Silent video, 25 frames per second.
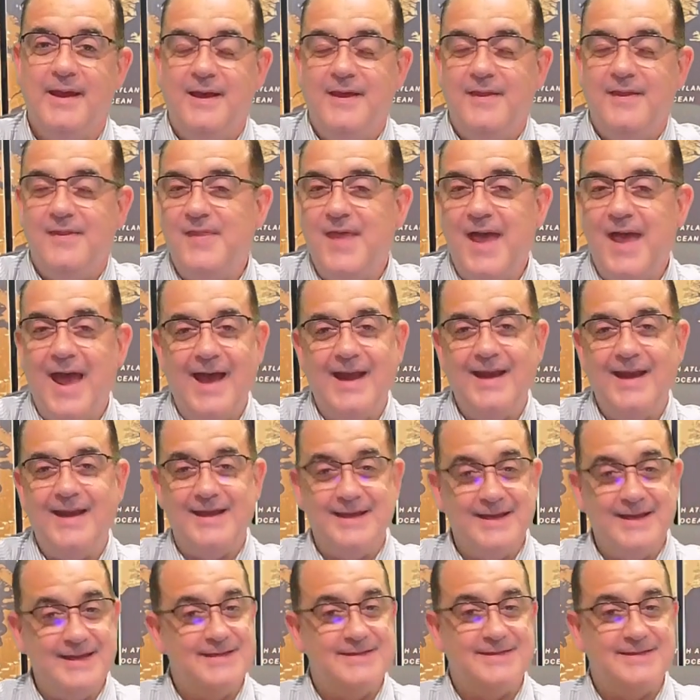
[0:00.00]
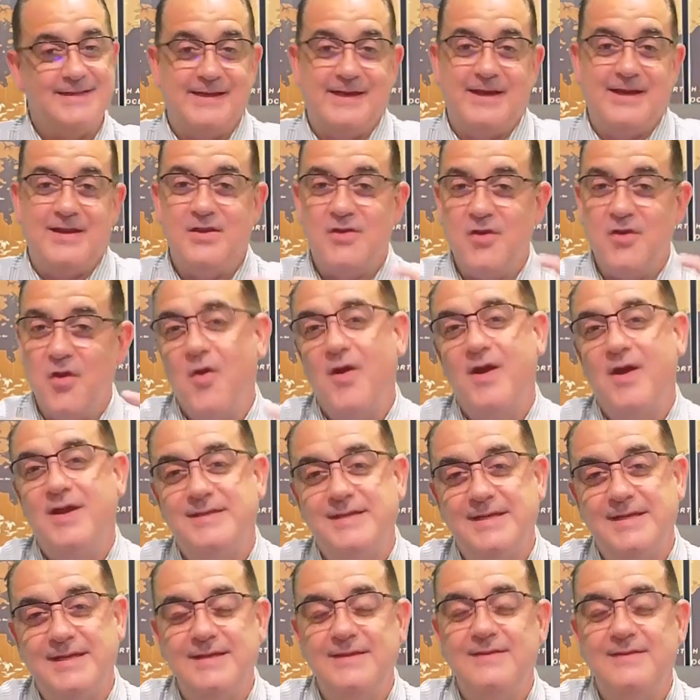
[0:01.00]
That is an
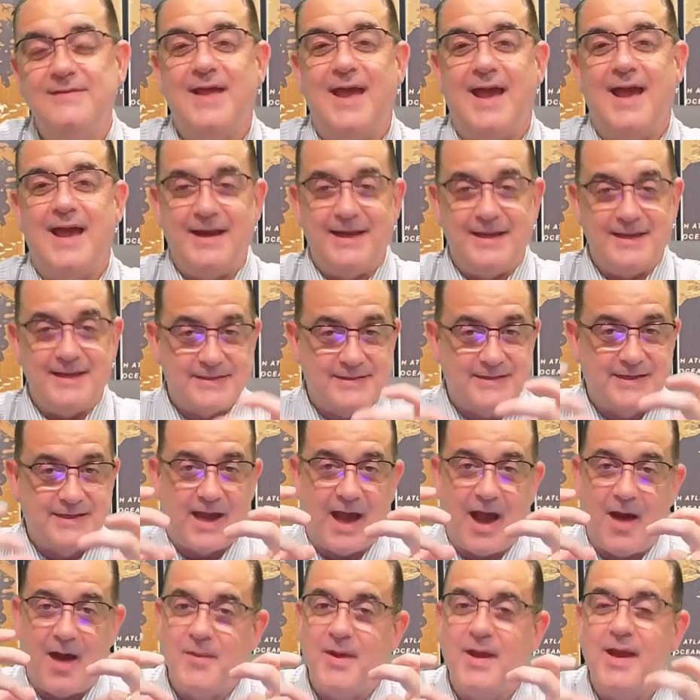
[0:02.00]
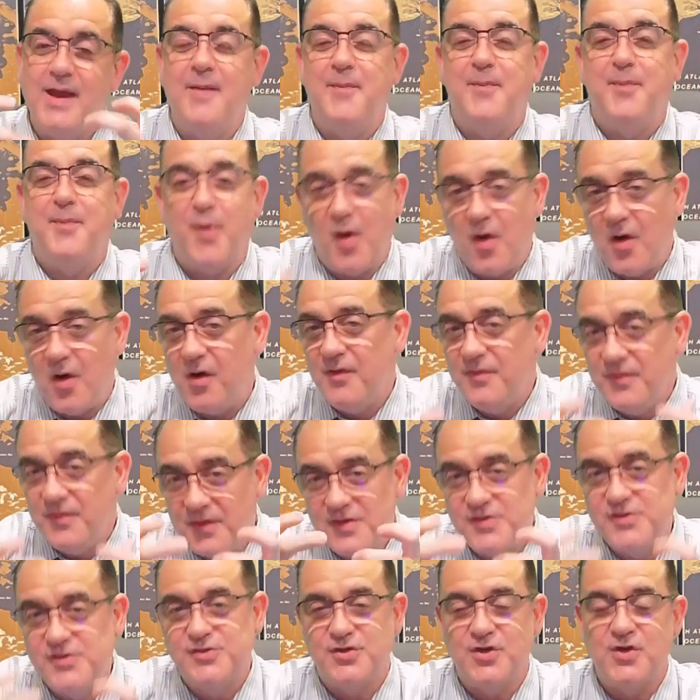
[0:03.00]
anointing that is coming upon the
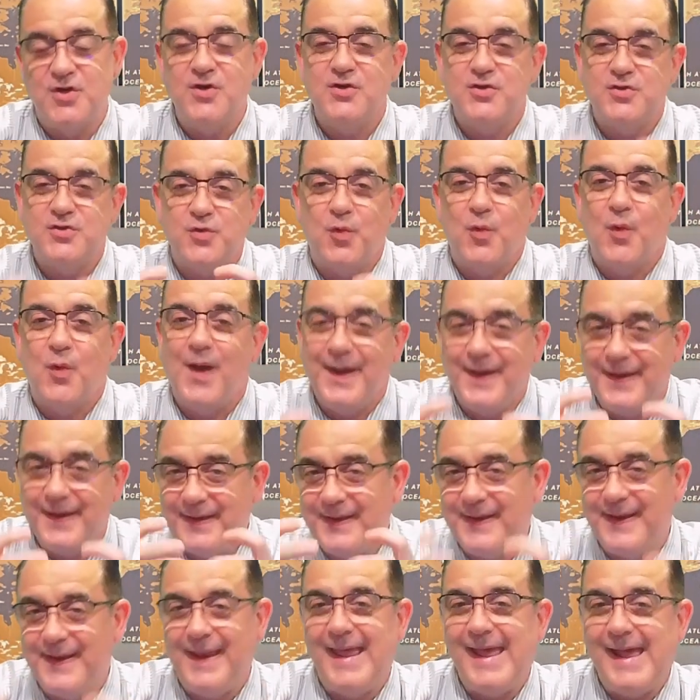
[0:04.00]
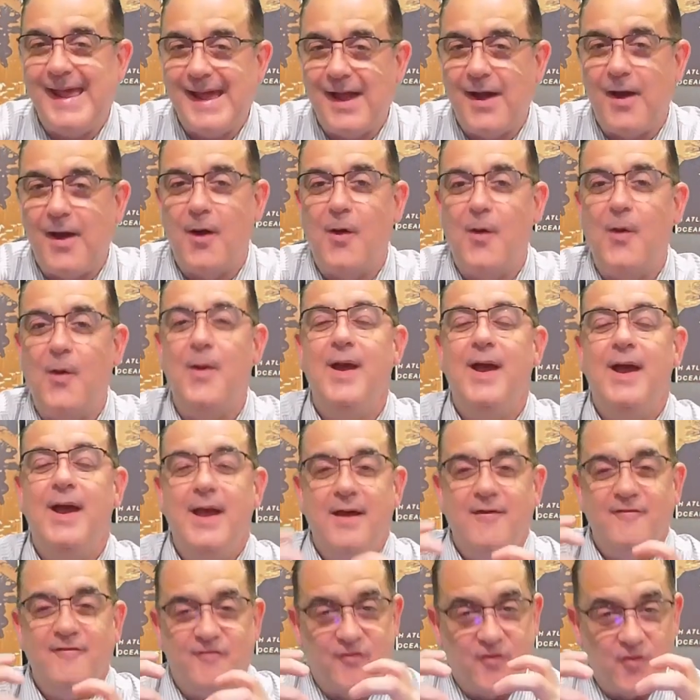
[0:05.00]
church right now
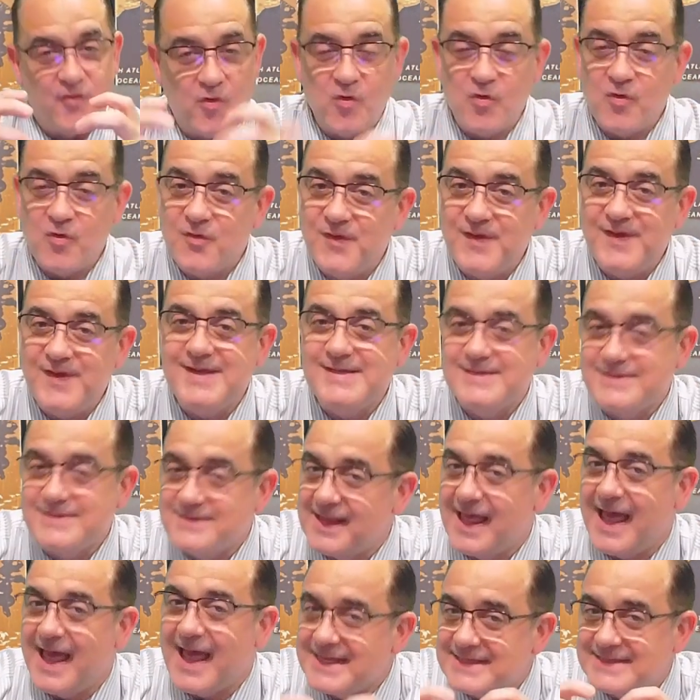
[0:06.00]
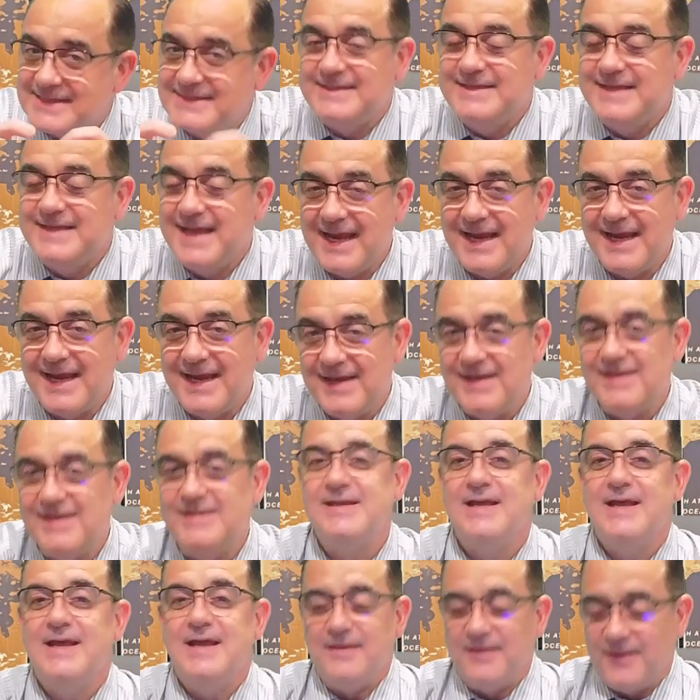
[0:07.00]
for these last days.
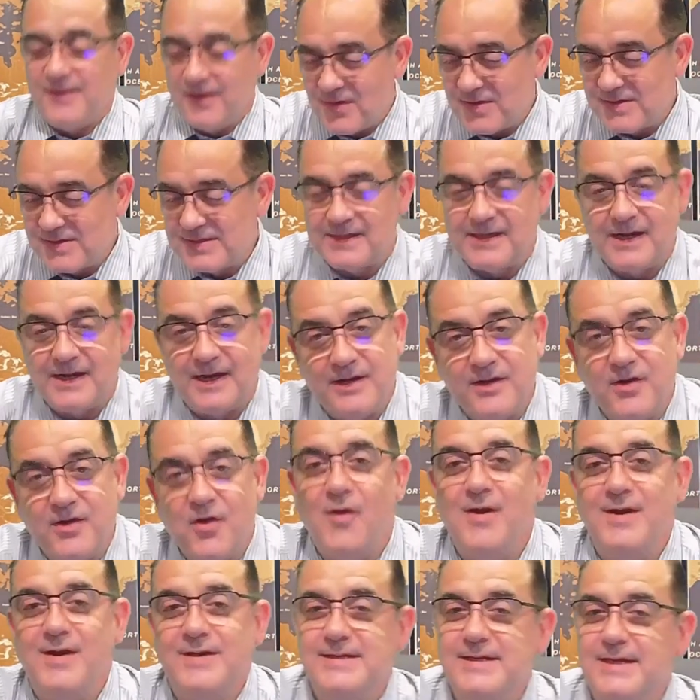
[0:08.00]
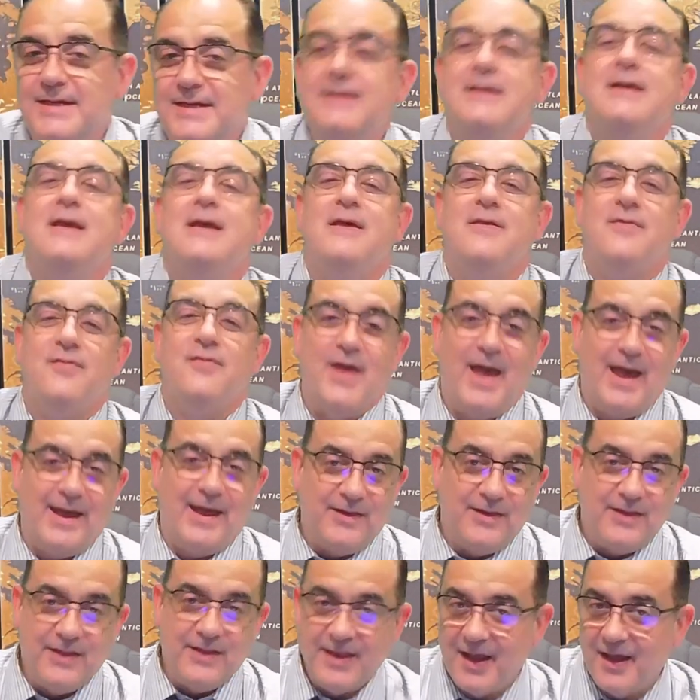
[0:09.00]
There is an anointing that
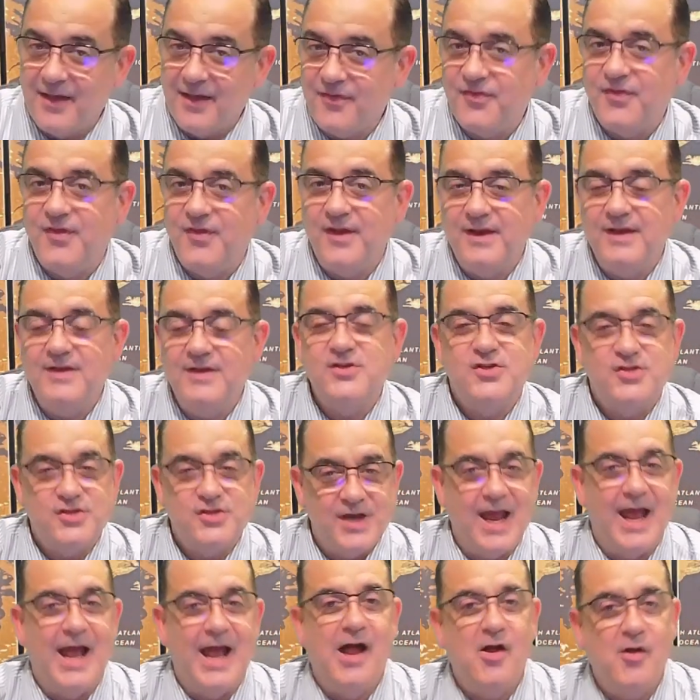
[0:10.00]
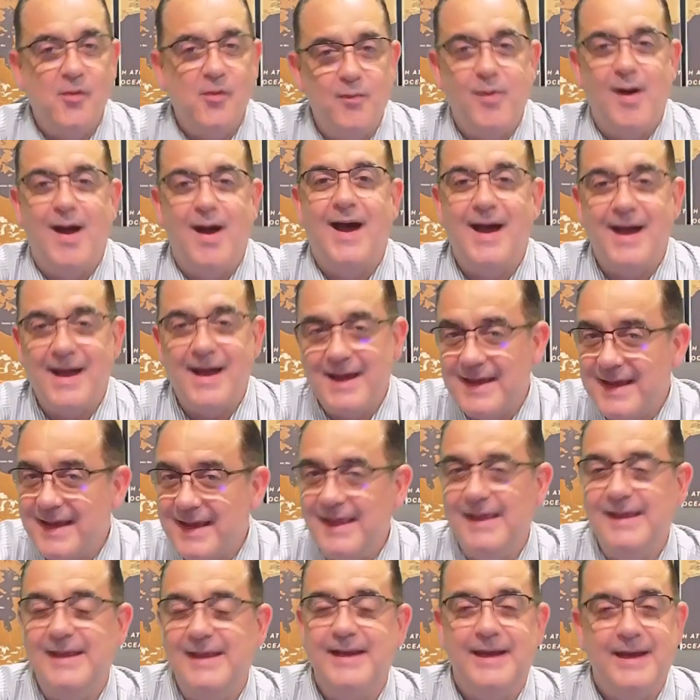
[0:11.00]
nothing shall by
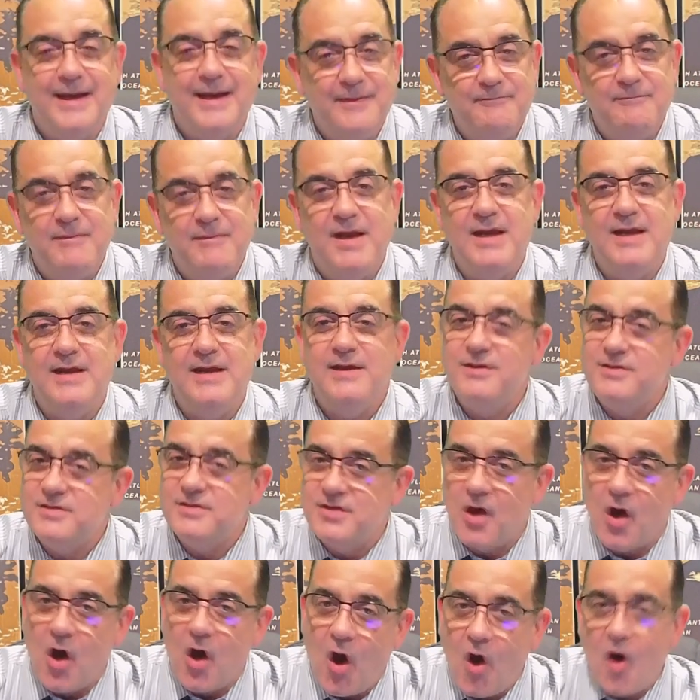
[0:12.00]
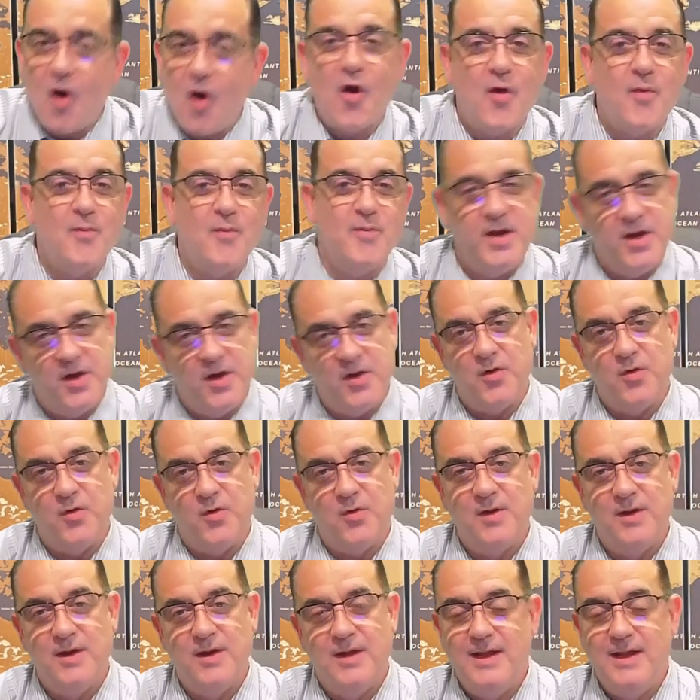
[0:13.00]
any means harm you.